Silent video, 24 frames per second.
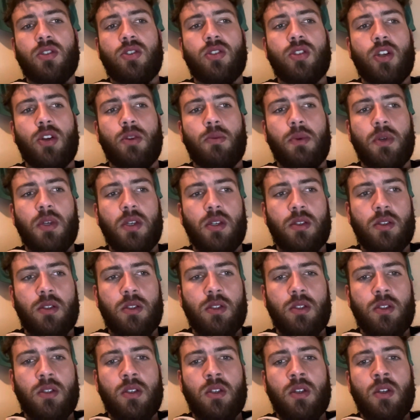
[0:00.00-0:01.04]
Serbia.
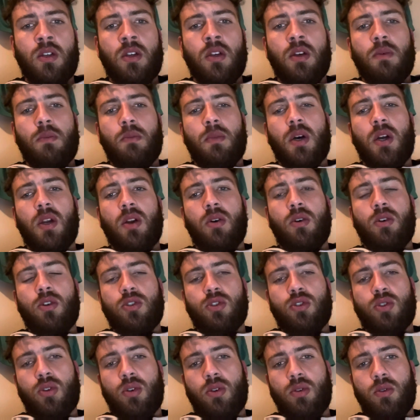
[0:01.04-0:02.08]
But
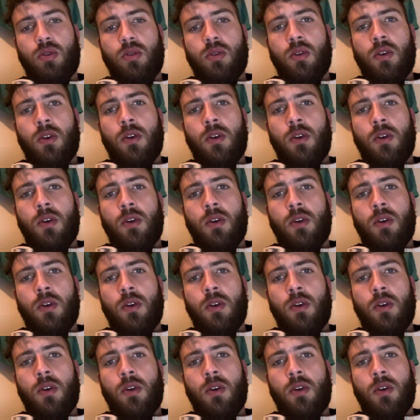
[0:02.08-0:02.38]
also,